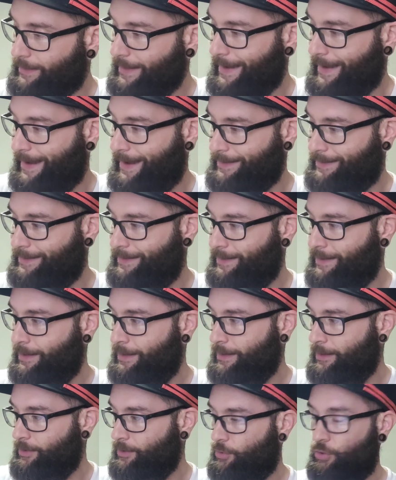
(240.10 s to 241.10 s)
at
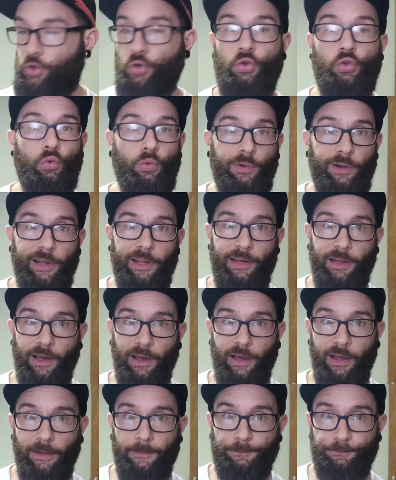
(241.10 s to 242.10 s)

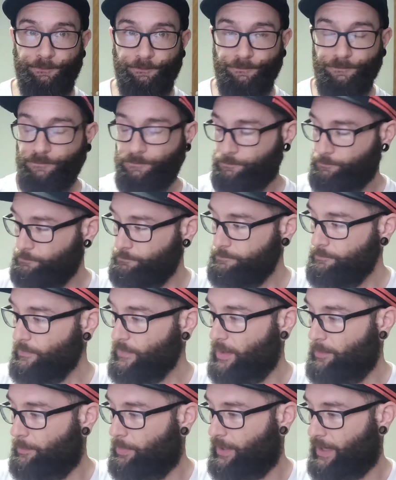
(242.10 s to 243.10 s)
$229,
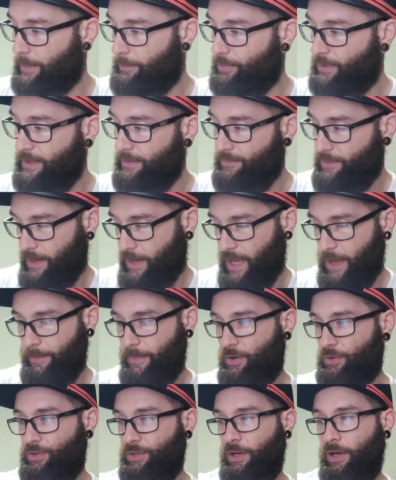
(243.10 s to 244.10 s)
but I believe they came
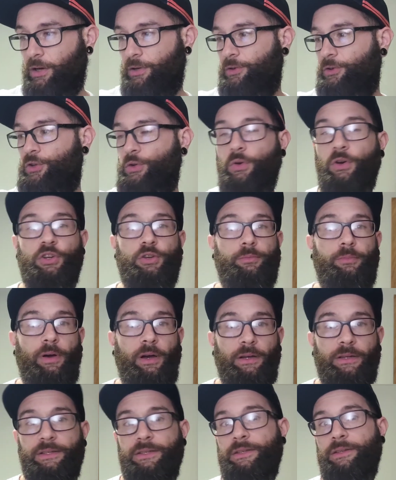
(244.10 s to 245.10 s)
out to under 200
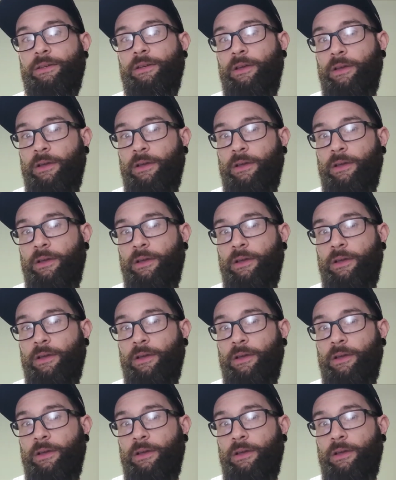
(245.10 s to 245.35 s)
bucks.